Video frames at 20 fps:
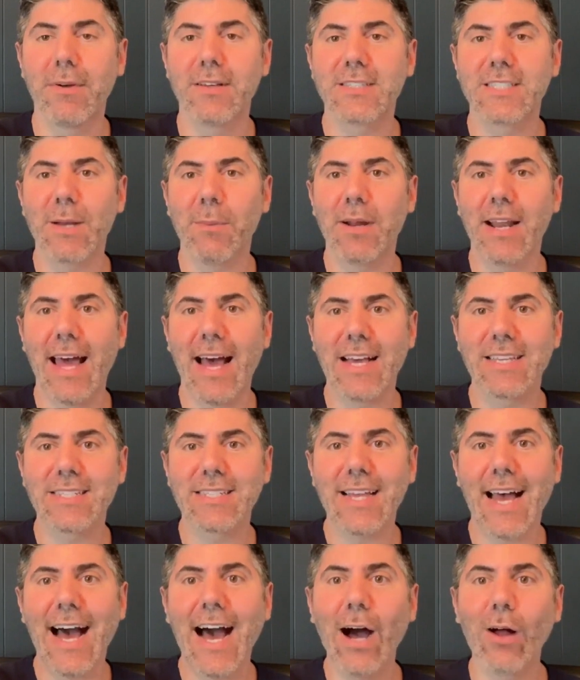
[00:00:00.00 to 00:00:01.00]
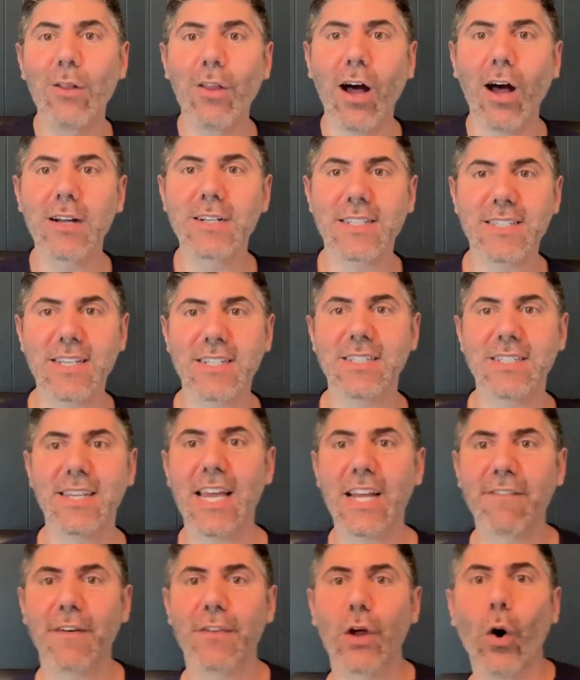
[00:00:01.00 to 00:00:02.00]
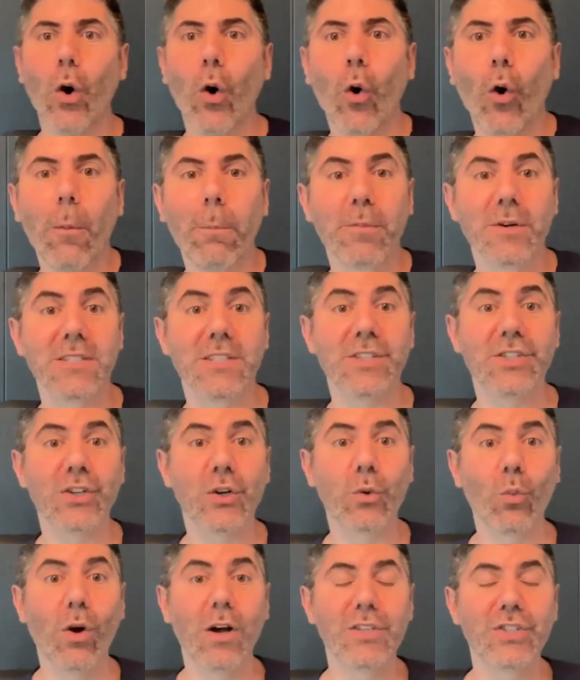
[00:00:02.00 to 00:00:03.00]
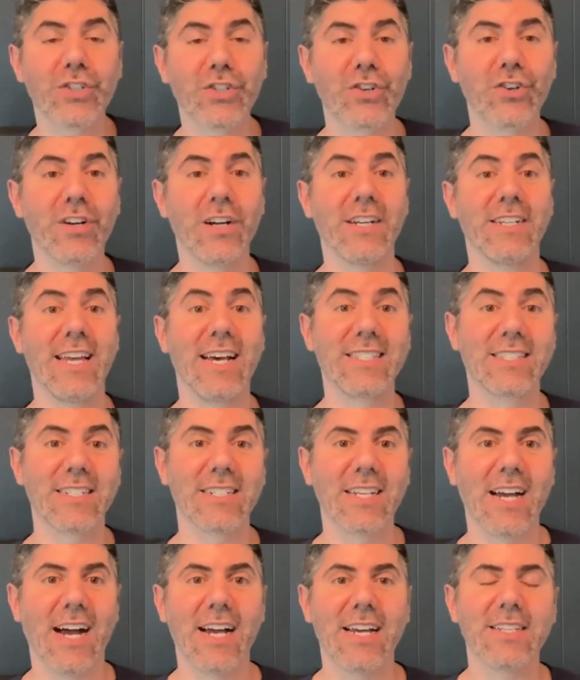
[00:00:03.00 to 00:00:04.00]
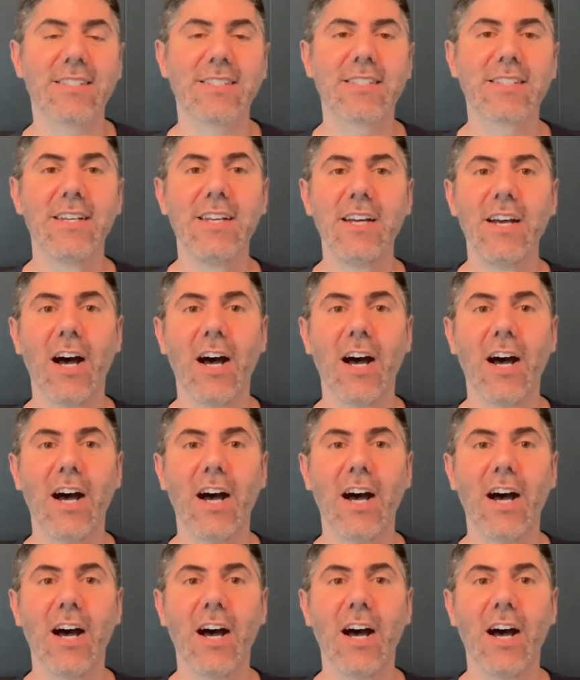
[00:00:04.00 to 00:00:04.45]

Someone asked, how long does it take for the whole procedure once you're anesthetized?